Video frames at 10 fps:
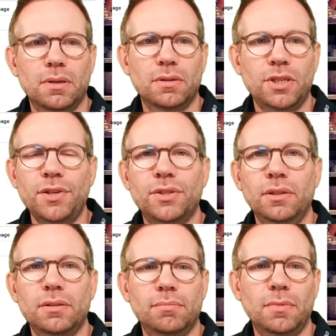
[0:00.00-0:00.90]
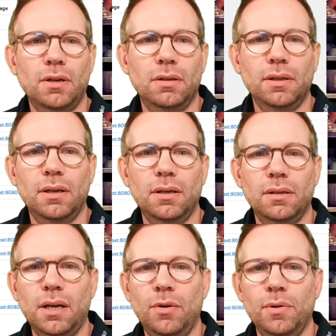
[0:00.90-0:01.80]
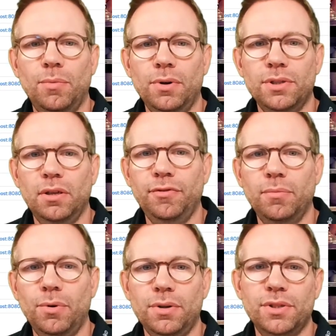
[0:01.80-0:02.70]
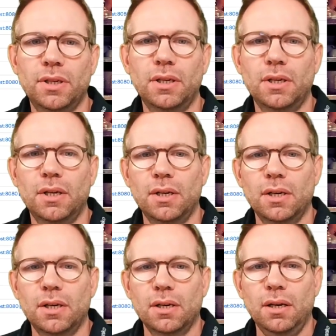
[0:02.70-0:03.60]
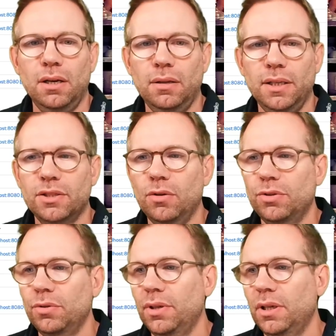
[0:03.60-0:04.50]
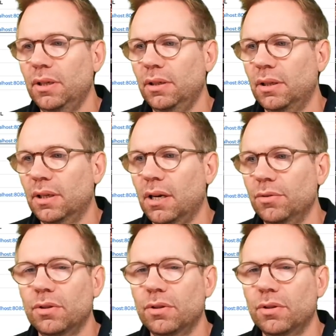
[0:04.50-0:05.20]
test it, how it works, if it works. Let's go to the account